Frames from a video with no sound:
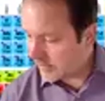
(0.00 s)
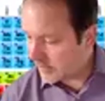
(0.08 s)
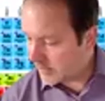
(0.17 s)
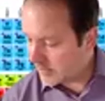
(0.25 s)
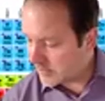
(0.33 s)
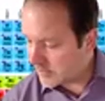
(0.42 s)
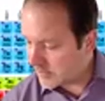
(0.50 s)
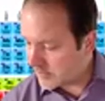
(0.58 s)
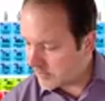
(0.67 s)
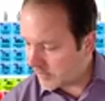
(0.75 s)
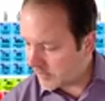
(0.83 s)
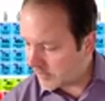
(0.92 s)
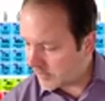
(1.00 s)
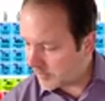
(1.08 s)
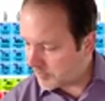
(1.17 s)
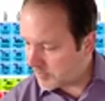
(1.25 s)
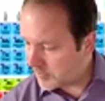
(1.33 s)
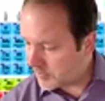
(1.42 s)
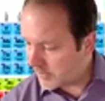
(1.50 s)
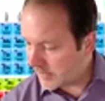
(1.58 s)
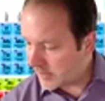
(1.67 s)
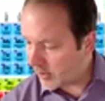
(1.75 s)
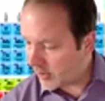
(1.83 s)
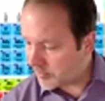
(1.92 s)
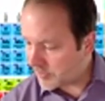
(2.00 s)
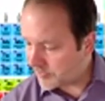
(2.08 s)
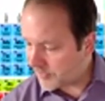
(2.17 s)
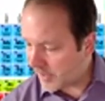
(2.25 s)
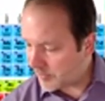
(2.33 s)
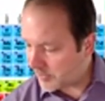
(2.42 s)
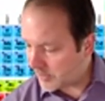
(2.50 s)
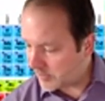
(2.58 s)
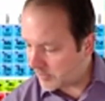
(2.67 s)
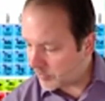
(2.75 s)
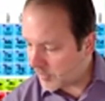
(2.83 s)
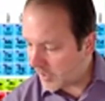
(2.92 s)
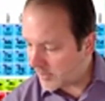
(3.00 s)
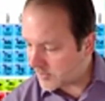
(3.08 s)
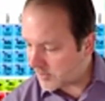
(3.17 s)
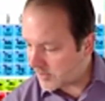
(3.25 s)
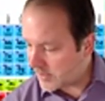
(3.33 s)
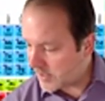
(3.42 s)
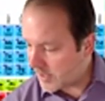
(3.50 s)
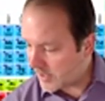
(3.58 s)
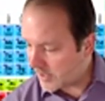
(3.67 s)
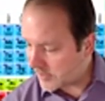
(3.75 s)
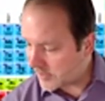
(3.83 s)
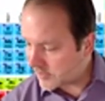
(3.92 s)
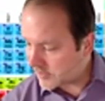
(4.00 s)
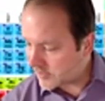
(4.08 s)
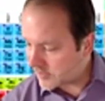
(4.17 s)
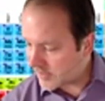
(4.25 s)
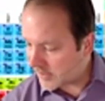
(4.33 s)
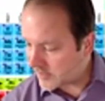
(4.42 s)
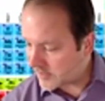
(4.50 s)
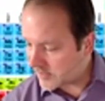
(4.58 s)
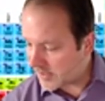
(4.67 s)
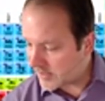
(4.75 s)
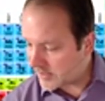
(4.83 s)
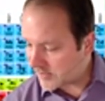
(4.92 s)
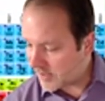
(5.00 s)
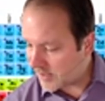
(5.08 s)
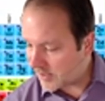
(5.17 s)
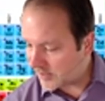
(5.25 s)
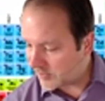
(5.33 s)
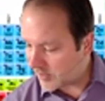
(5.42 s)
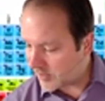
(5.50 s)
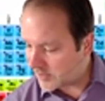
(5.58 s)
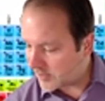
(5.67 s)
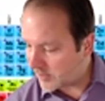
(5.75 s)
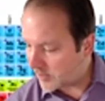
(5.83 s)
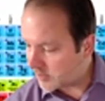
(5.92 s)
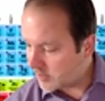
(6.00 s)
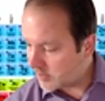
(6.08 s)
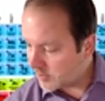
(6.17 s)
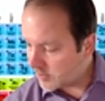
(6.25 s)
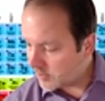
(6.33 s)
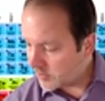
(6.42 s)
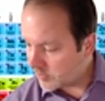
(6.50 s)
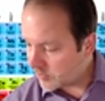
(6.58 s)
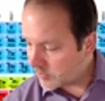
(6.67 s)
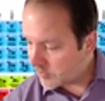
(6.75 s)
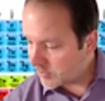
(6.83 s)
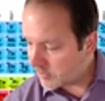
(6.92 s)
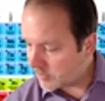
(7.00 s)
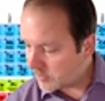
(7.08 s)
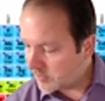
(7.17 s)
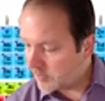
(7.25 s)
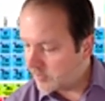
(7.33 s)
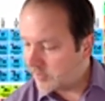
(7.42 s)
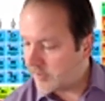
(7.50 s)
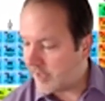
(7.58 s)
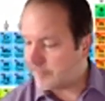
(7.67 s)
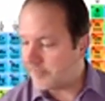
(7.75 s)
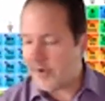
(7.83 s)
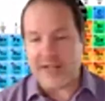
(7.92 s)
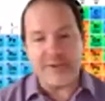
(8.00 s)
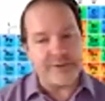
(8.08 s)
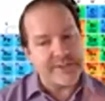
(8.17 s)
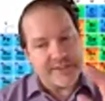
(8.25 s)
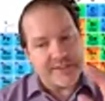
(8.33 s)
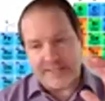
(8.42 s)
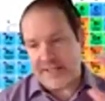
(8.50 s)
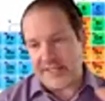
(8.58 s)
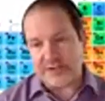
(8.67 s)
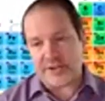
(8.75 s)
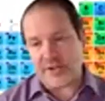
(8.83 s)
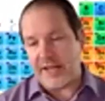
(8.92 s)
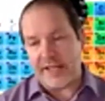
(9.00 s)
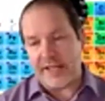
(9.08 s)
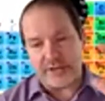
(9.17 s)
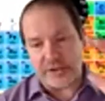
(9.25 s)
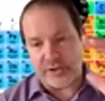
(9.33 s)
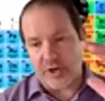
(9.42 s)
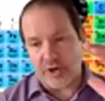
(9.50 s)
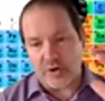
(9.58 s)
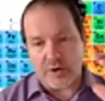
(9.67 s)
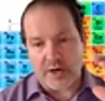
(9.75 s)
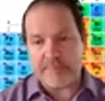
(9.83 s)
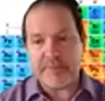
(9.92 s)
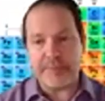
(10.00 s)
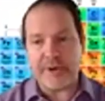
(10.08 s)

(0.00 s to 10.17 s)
and uh, the carbon family, that is a nice, that's a nice line right there that follows a nice trend as you go up